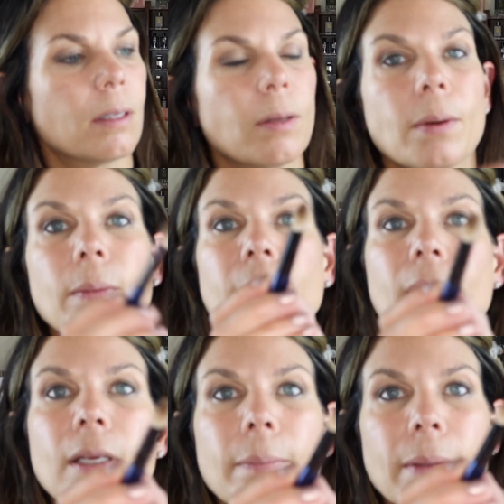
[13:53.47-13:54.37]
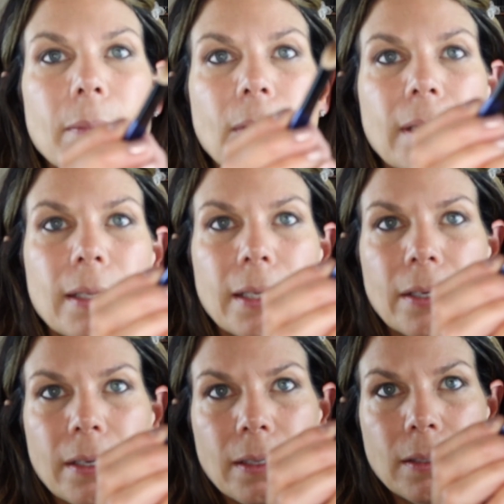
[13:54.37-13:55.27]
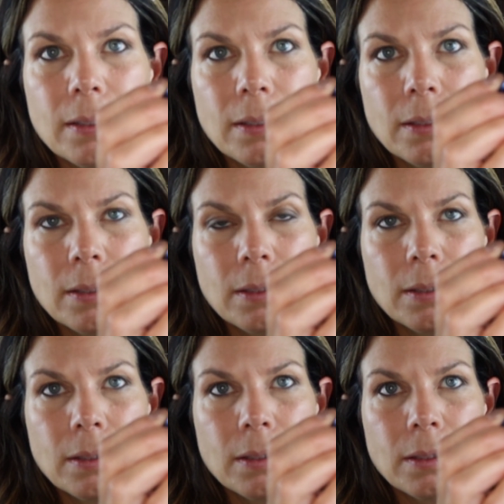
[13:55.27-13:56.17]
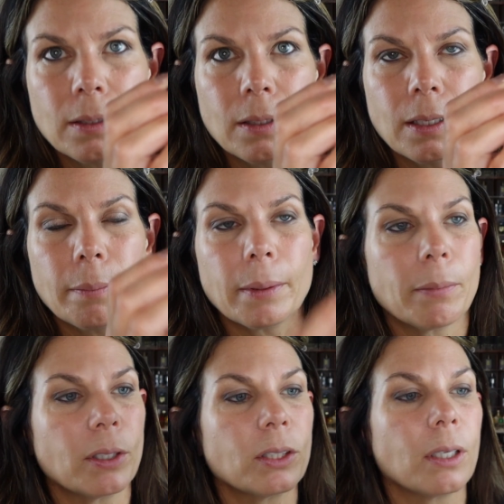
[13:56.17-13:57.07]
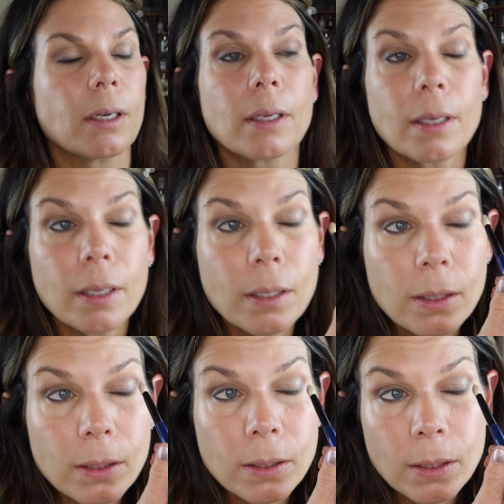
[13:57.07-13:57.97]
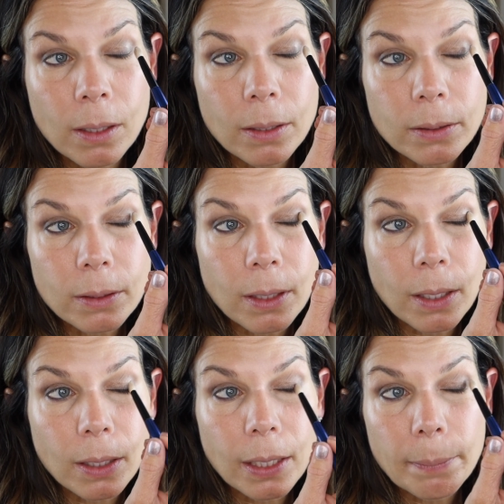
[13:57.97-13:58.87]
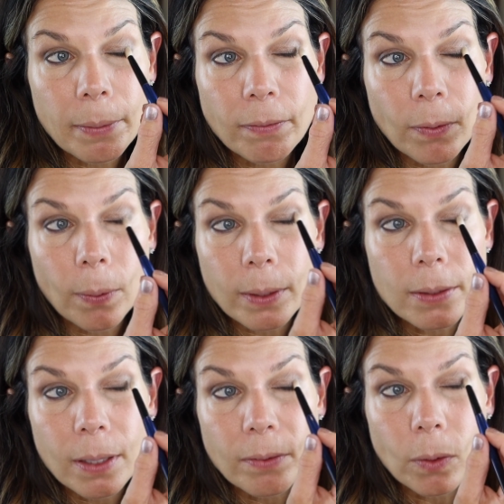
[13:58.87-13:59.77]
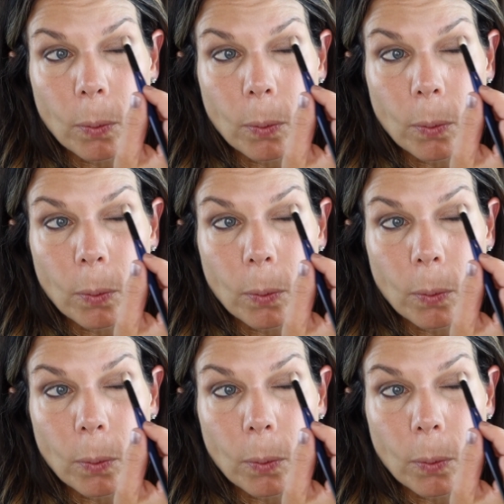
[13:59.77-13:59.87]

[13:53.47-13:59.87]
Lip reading: The one with a little bit more glitter, a little bit more chunky. Just gonna keep it focused, kind of.